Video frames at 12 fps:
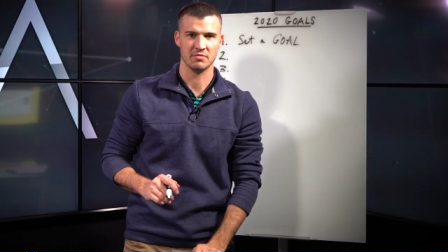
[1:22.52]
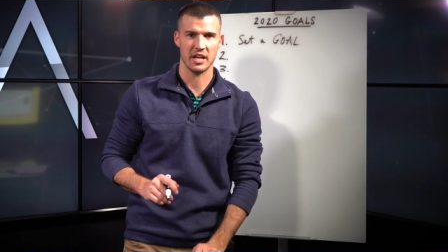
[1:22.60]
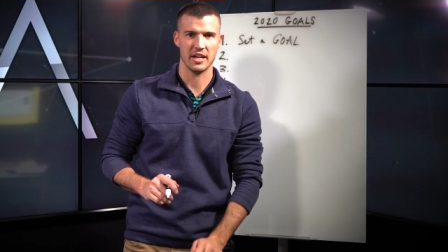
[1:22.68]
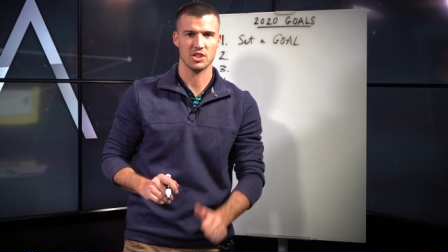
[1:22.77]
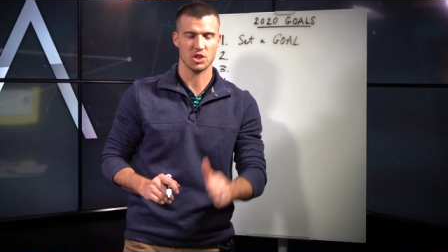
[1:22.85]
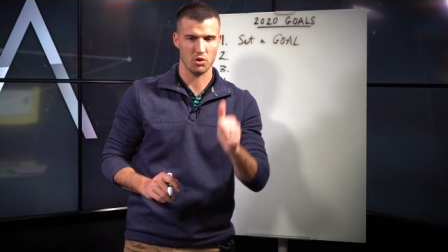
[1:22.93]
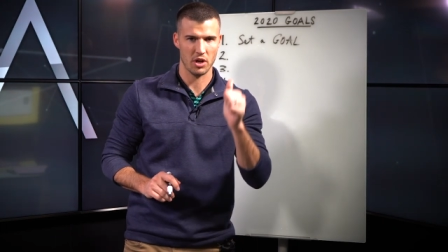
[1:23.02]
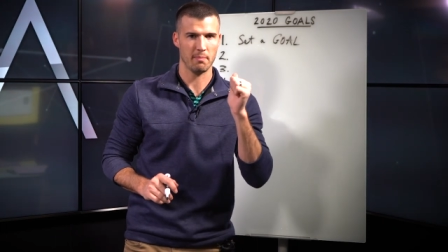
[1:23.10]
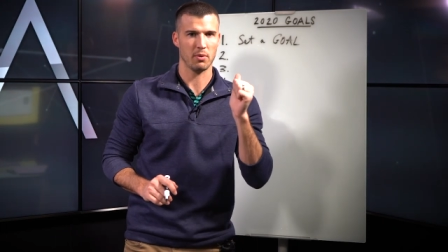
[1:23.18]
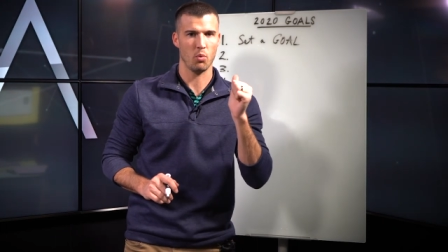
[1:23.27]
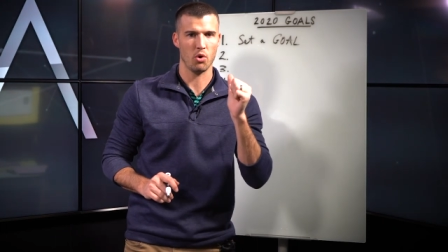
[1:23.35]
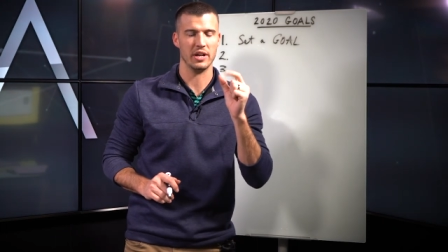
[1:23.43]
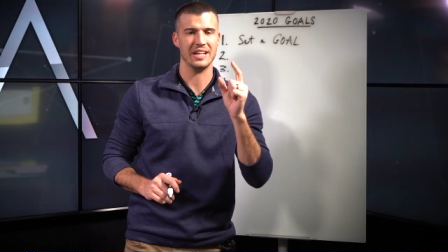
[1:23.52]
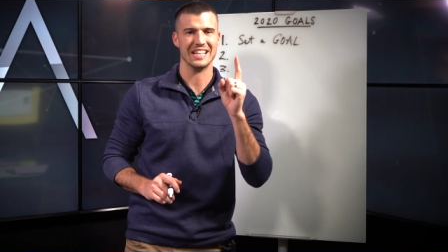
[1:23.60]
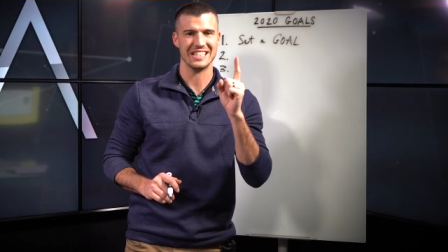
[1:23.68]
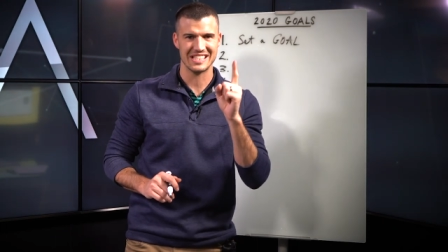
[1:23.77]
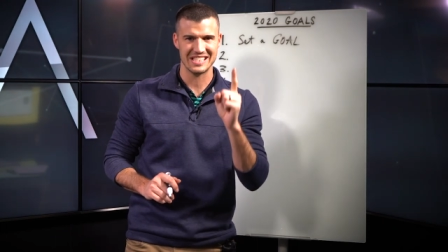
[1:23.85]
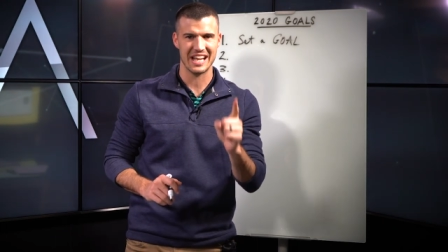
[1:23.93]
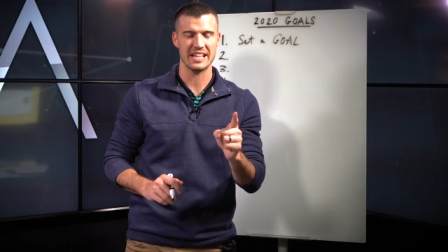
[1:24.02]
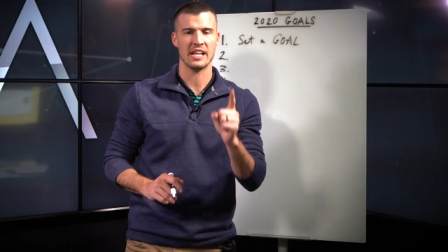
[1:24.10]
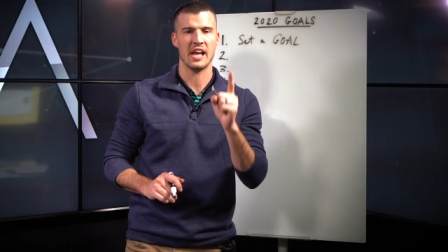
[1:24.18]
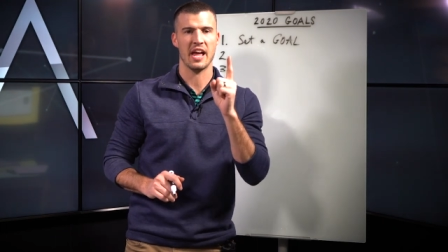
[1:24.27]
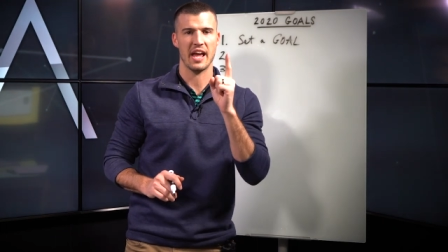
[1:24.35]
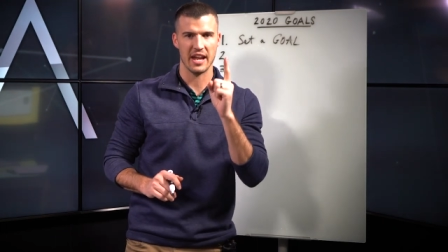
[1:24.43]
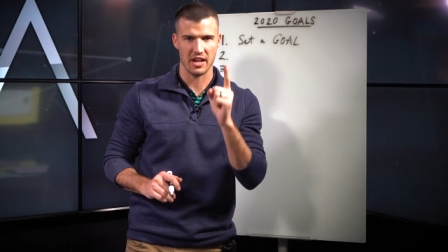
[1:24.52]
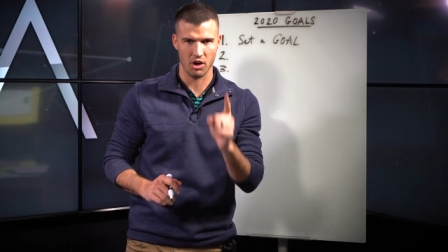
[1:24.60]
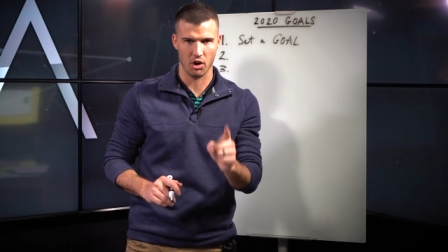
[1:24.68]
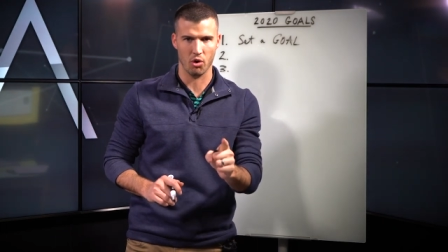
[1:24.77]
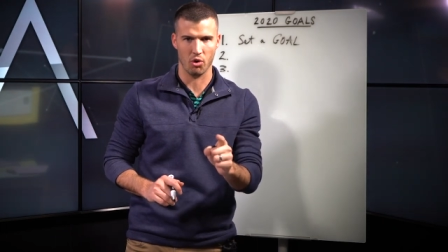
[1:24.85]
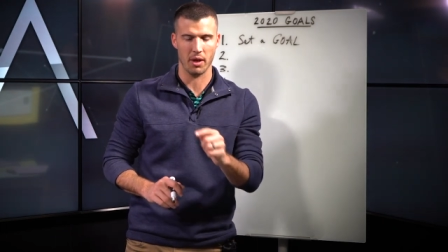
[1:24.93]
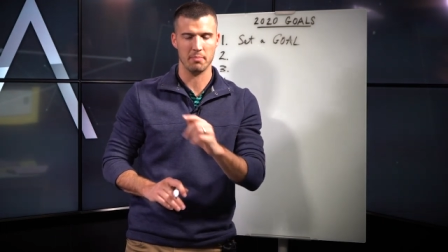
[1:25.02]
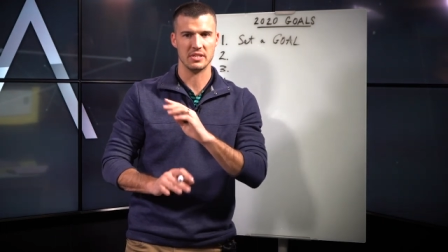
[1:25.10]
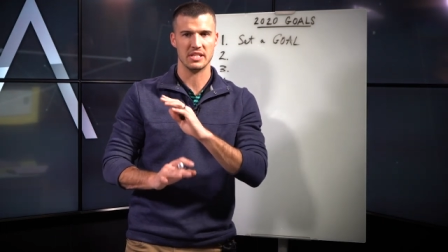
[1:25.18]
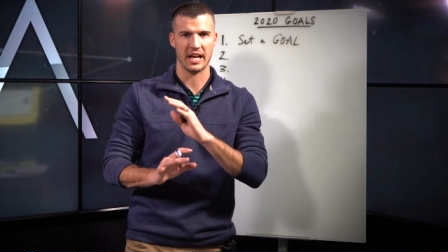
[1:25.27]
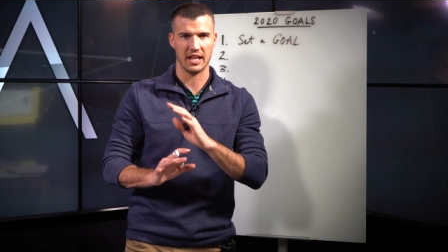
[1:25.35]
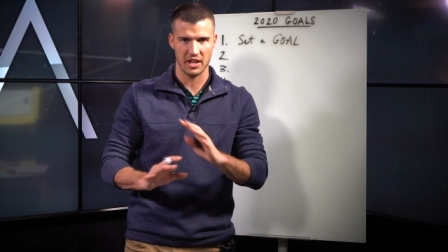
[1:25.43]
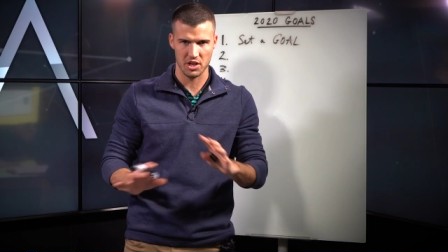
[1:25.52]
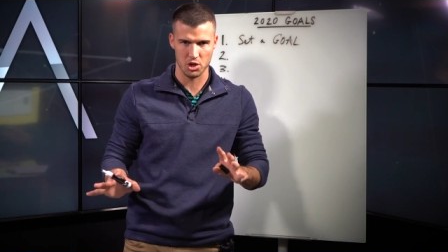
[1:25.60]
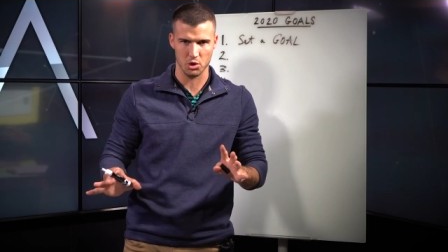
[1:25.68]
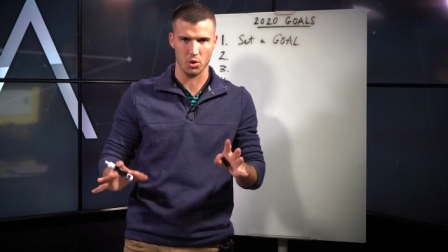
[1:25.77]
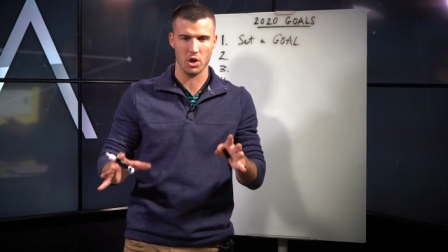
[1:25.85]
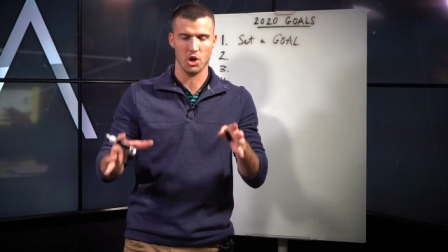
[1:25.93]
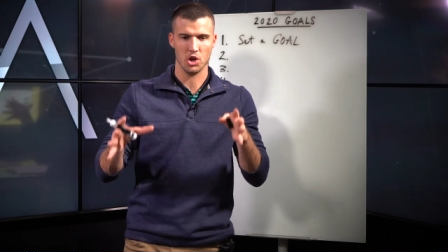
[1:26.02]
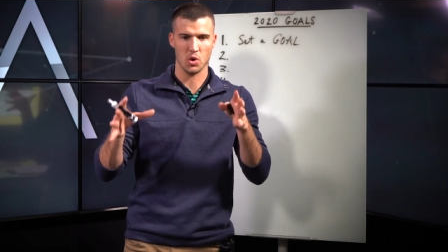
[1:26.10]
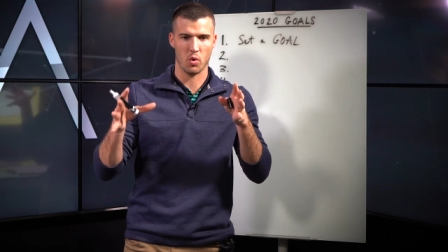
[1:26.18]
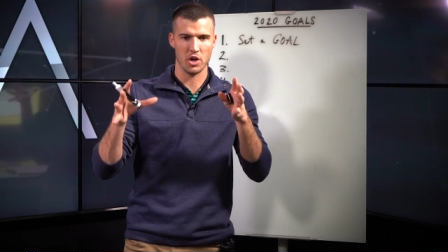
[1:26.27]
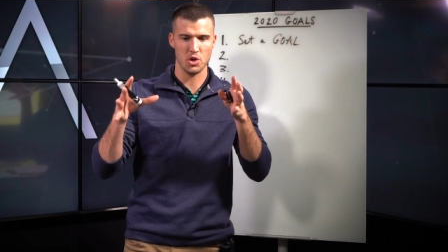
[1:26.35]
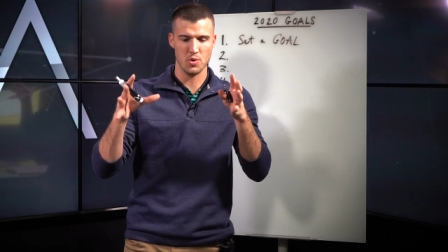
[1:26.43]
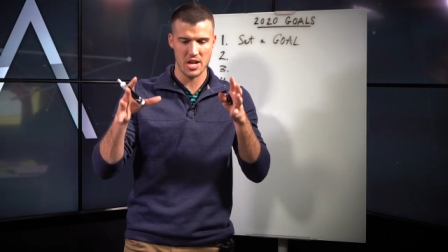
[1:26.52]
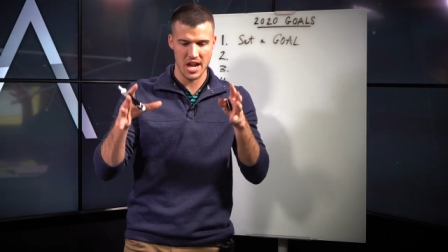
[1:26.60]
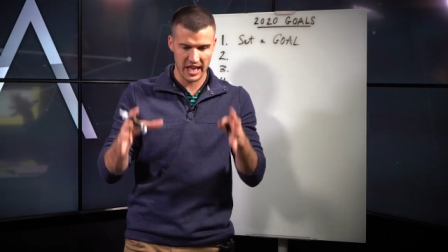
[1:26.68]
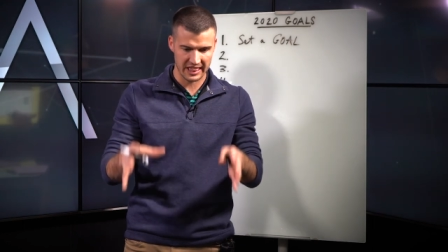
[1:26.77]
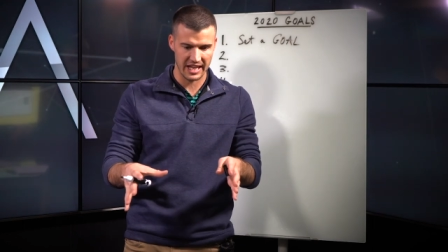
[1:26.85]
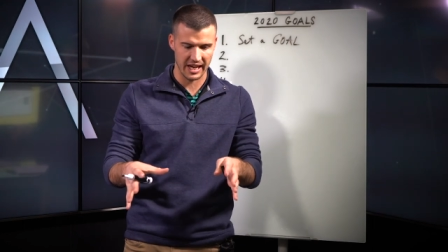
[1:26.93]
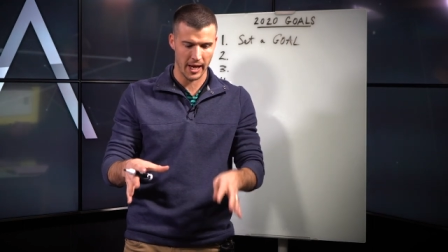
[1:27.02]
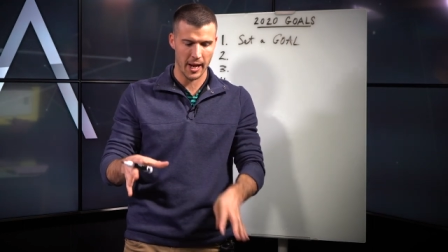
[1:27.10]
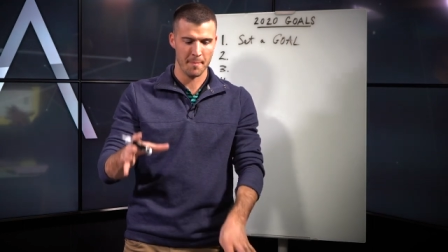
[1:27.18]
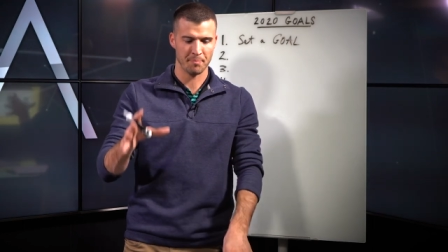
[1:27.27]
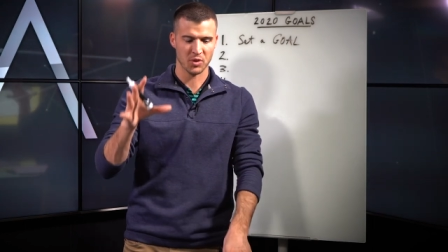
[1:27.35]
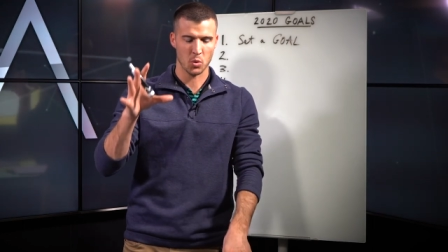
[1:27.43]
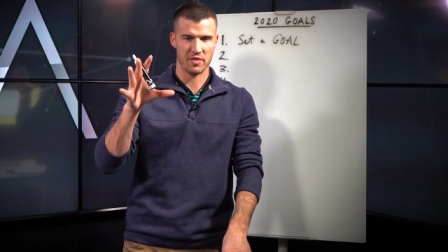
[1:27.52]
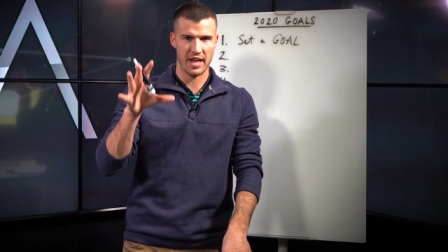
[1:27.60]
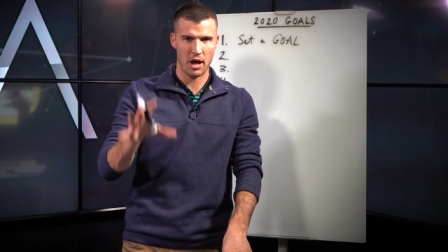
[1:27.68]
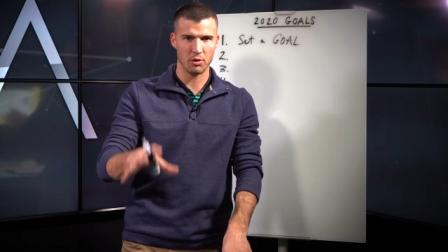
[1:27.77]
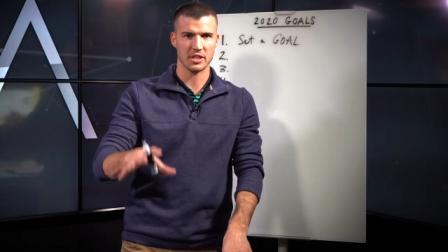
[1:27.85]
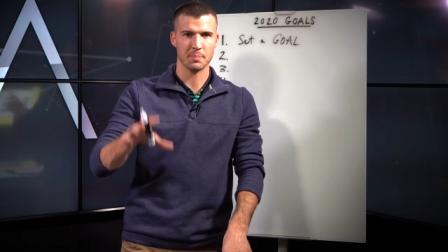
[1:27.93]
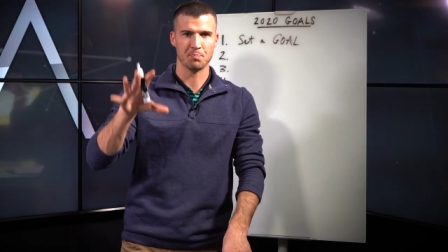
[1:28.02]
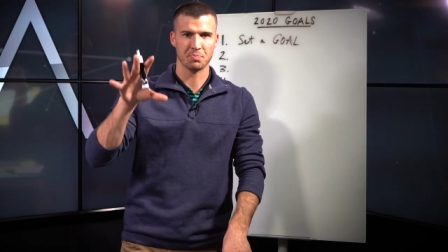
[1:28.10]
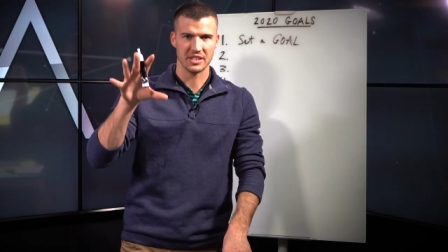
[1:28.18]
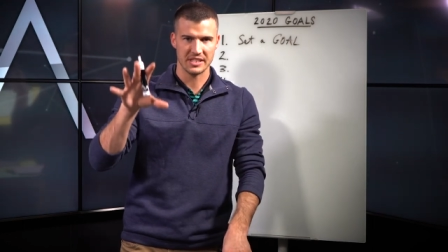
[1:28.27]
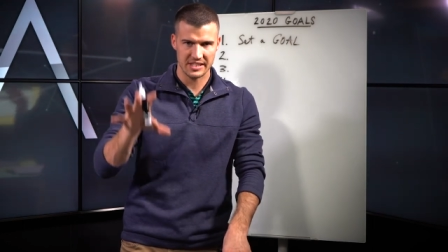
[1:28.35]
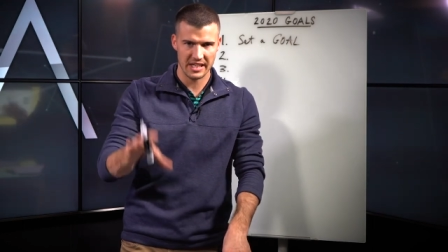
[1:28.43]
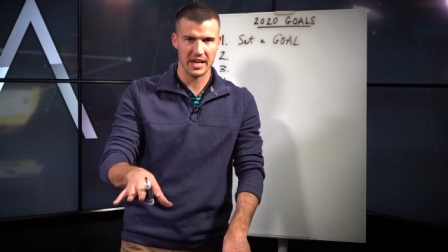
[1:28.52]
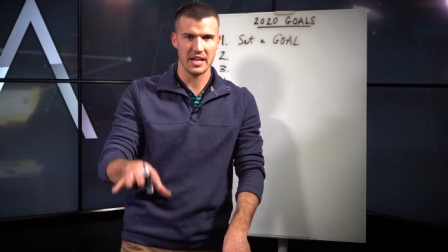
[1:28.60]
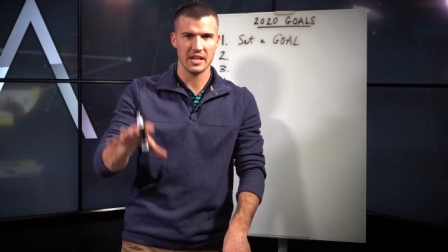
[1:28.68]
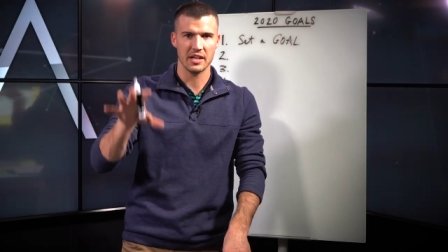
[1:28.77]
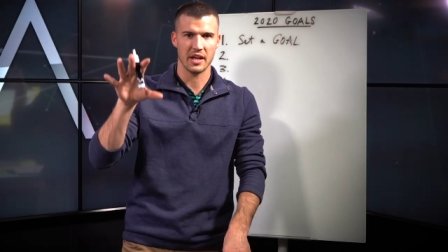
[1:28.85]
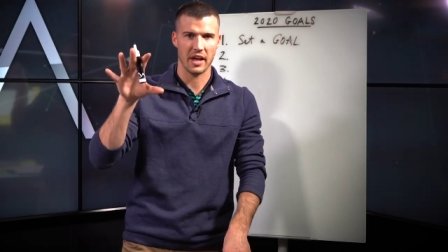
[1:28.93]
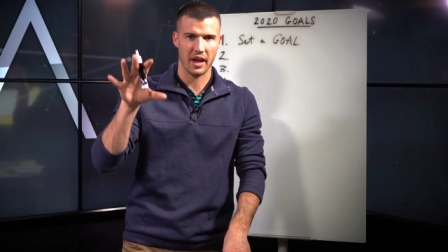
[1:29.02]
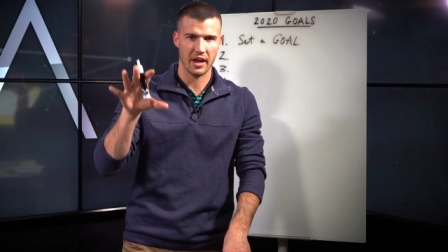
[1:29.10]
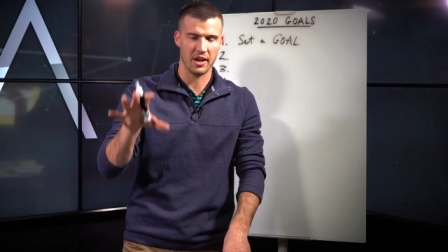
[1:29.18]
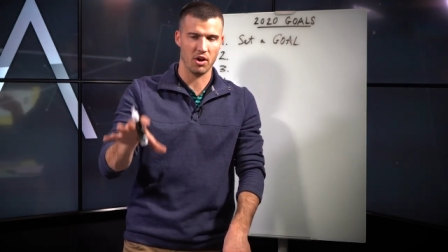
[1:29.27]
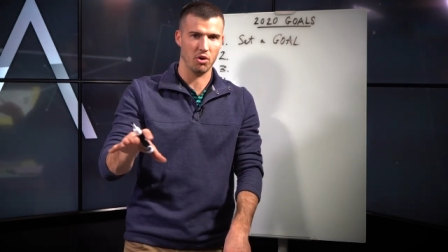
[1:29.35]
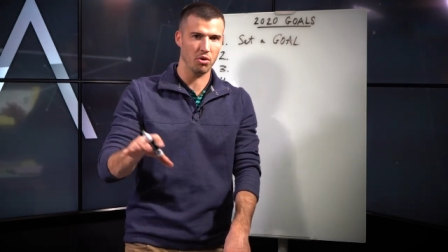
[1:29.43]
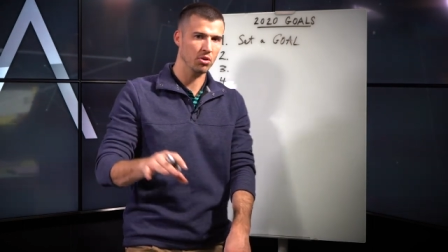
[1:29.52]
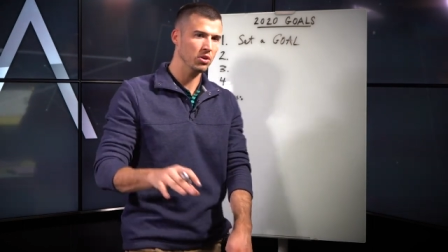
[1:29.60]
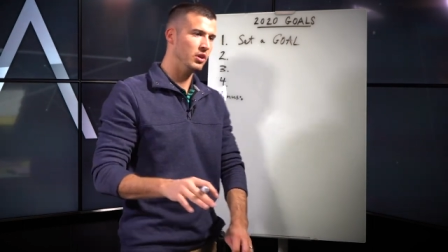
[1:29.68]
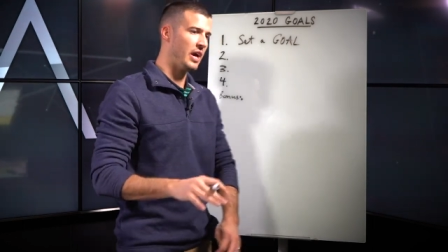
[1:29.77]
Okay? So, number one, set a goal. I'm telling you, you want to do nothing without setting a goal.